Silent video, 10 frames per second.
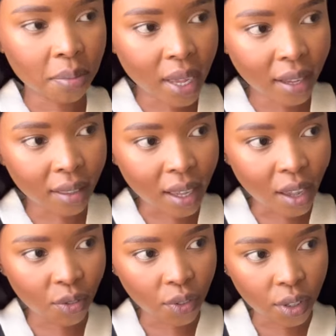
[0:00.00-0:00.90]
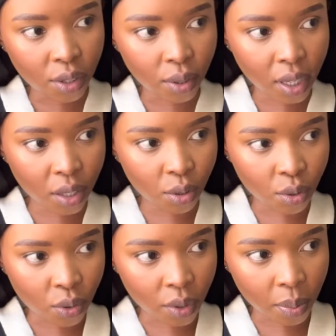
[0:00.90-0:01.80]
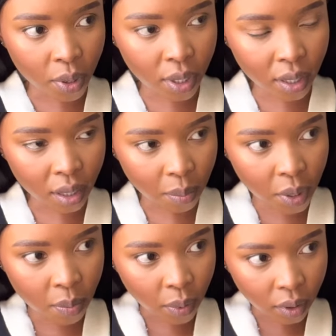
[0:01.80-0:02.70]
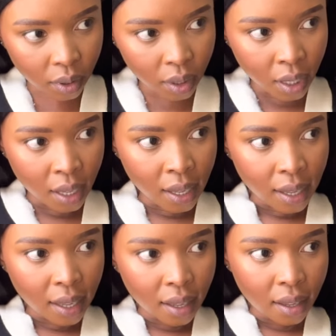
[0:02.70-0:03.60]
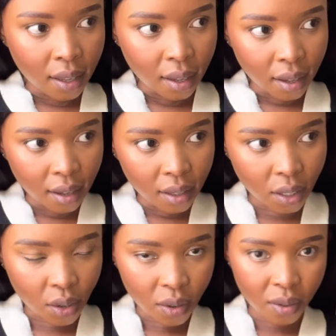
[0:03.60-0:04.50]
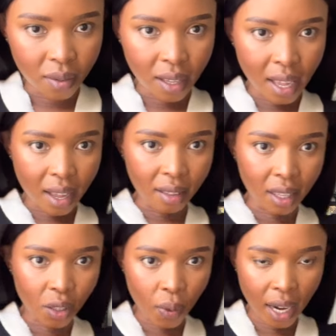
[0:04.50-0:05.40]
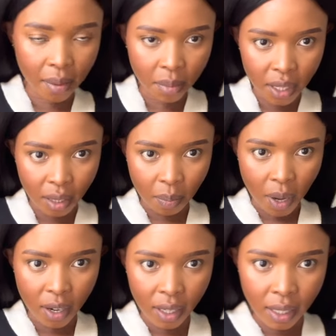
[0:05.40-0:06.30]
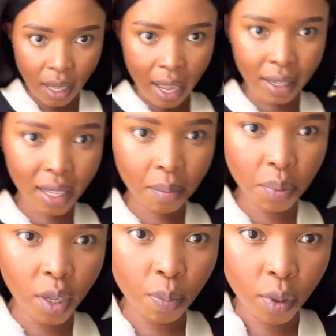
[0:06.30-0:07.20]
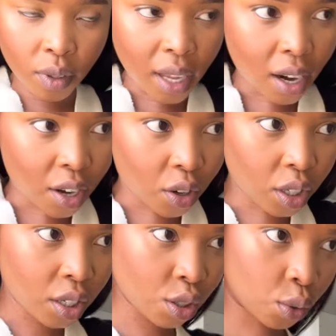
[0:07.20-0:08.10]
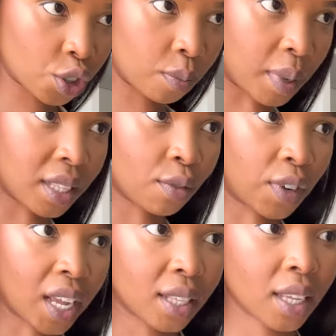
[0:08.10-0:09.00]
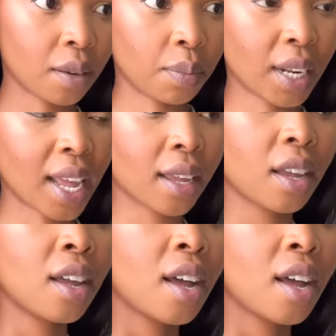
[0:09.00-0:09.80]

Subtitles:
make the effort to get to know the people. So yeah, that's what I miss about it. And some people that are not social butterflies can be like,